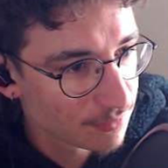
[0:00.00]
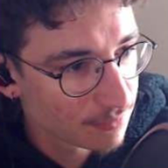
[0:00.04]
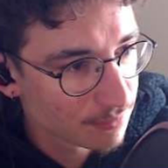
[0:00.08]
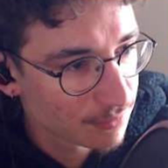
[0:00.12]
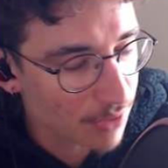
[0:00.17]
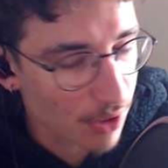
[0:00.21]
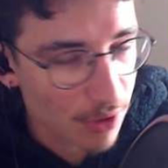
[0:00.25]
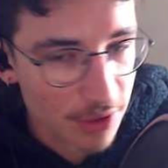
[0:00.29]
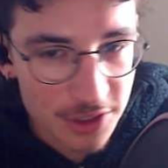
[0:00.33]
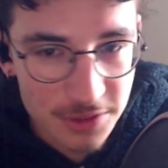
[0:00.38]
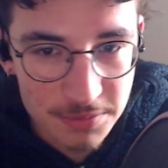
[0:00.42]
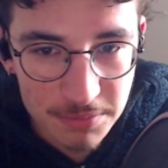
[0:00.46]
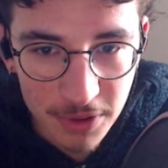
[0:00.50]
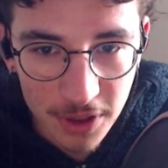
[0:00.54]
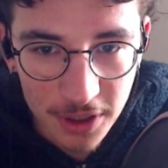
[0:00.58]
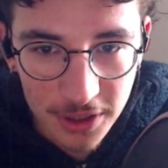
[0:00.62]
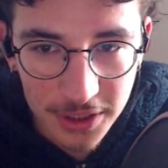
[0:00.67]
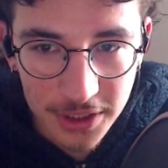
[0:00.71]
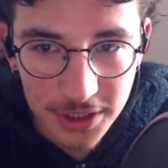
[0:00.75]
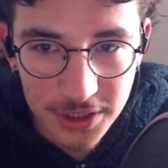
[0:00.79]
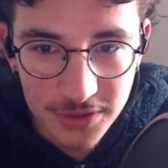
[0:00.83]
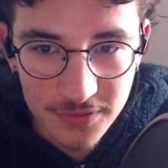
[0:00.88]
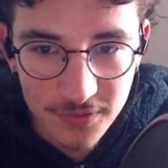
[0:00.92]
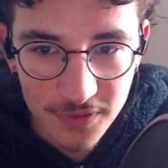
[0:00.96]
all these
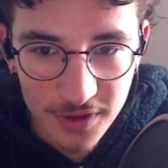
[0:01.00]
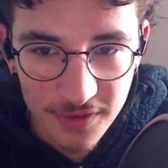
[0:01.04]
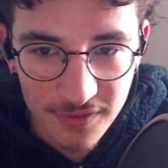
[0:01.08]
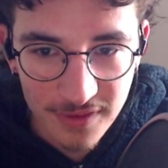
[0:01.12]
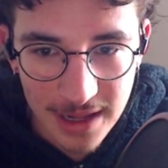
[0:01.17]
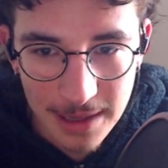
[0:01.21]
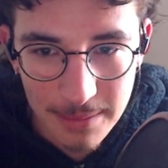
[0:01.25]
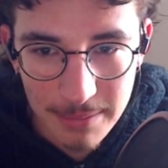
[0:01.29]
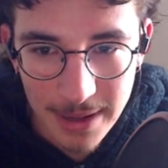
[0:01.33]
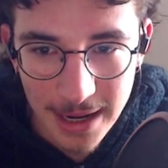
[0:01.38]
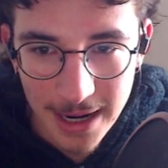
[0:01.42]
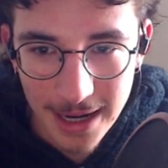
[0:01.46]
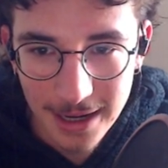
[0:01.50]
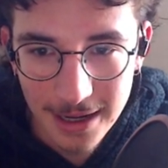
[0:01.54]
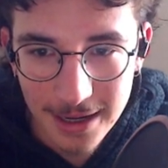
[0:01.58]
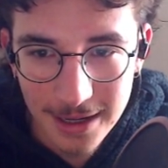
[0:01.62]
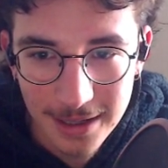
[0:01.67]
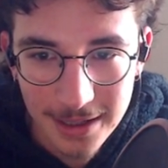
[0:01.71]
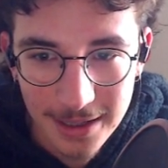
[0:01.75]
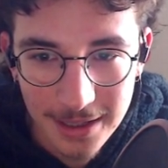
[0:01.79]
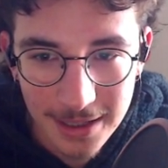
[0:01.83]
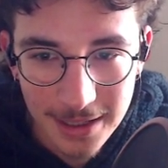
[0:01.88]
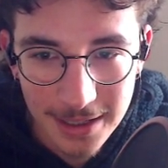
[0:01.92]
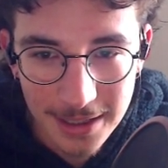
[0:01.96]
plugins for the Flatpak,
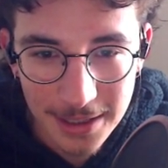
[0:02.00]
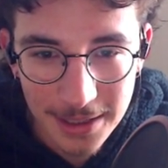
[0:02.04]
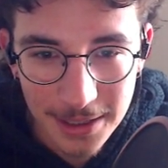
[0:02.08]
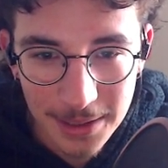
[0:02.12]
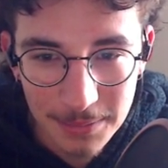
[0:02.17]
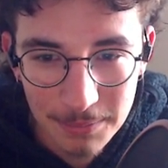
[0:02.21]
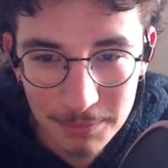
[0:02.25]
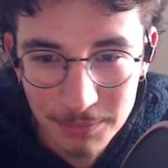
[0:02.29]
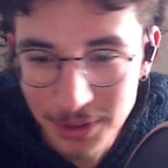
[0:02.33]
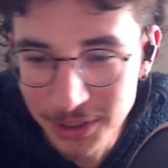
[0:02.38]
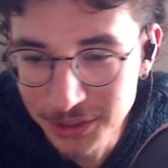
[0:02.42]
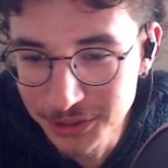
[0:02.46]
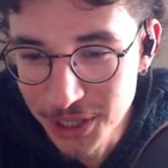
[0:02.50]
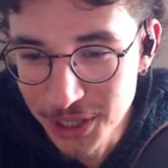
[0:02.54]
but